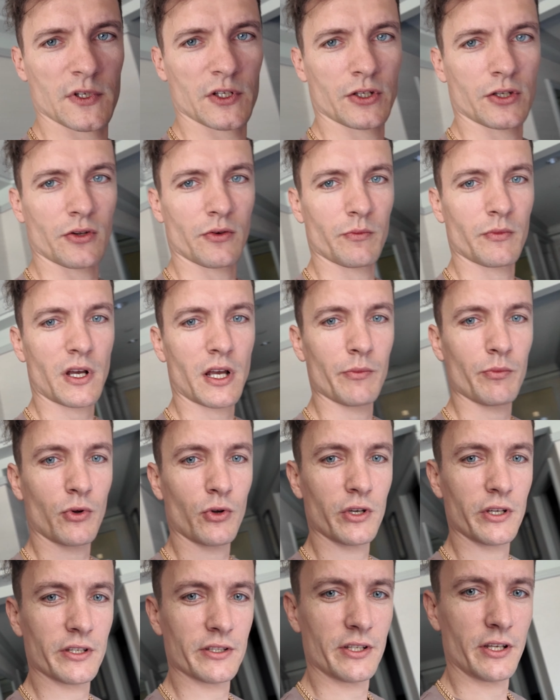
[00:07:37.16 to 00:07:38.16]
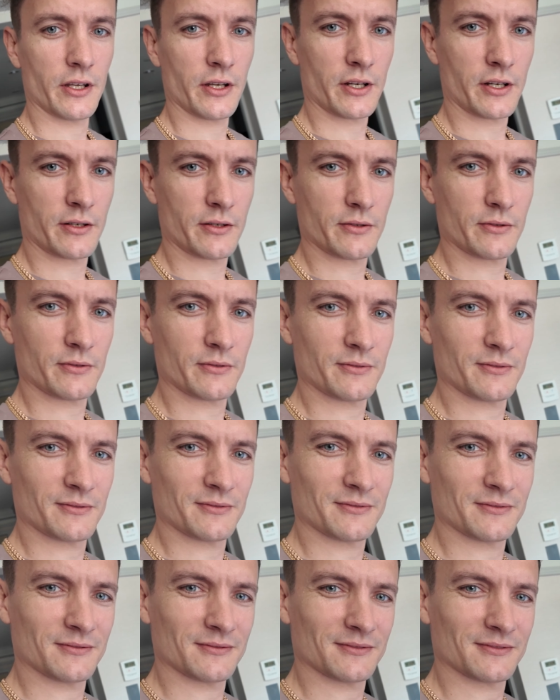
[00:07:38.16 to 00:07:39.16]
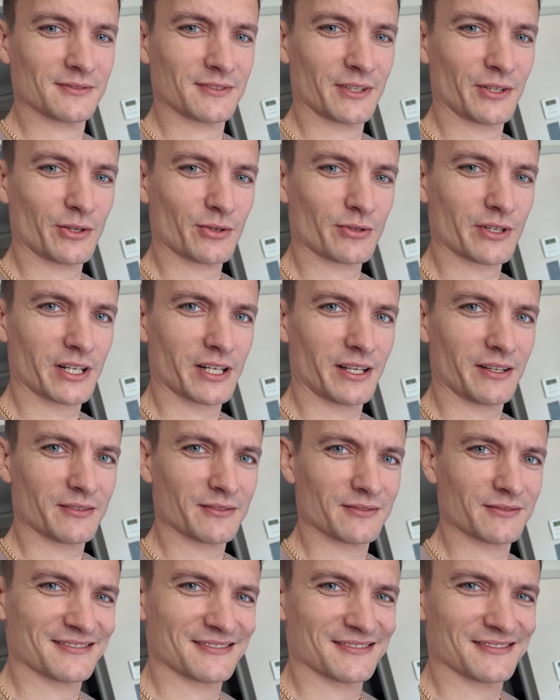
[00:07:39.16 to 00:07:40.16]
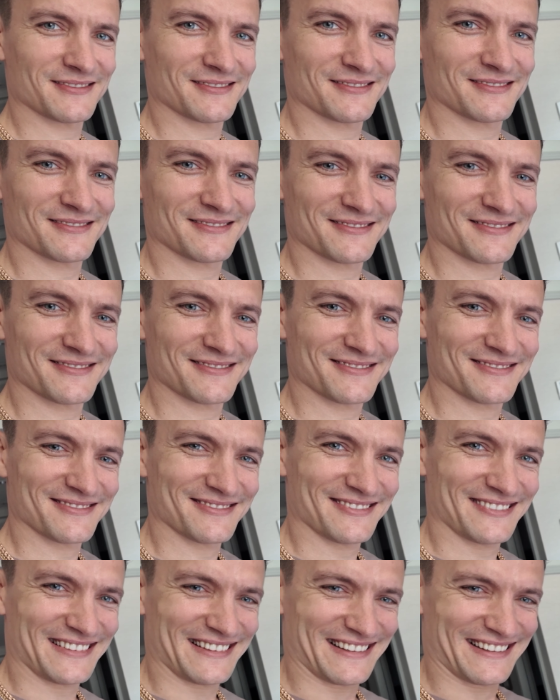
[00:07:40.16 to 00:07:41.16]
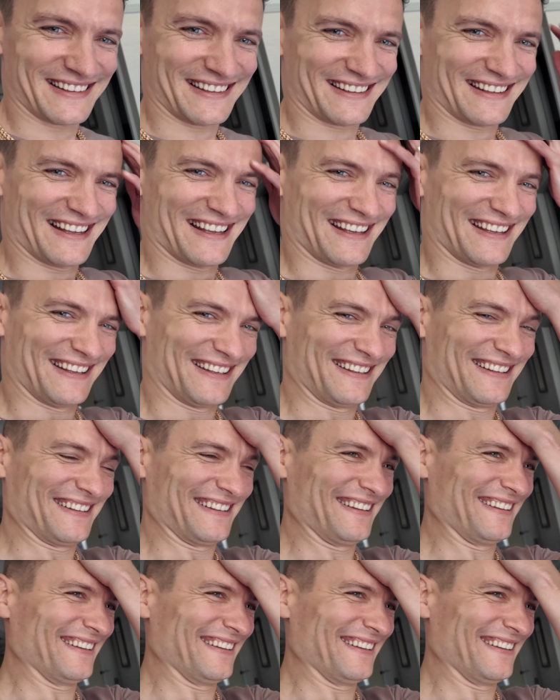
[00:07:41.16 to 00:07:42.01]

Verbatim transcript: So my boy is here. You ready? Influencer Marketing Conference New York